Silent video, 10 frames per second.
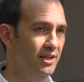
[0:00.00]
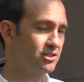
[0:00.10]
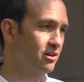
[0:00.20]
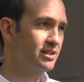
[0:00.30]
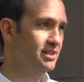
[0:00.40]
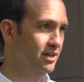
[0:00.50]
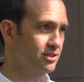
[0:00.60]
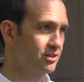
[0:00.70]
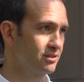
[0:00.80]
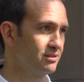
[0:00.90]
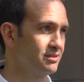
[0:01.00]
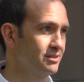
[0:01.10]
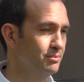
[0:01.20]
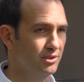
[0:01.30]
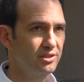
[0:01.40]
It's architecture.
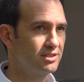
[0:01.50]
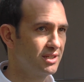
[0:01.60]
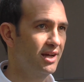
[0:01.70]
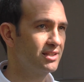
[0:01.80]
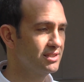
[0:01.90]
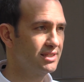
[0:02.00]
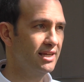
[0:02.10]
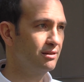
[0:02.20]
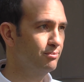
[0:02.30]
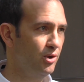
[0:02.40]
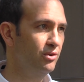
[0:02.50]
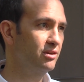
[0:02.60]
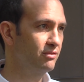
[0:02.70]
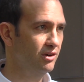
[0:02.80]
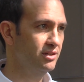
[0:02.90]
Building science is a
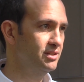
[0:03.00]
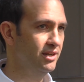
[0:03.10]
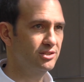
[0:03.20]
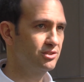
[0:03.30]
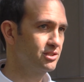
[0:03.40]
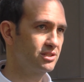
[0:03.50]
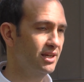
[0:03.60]
component of architecture, just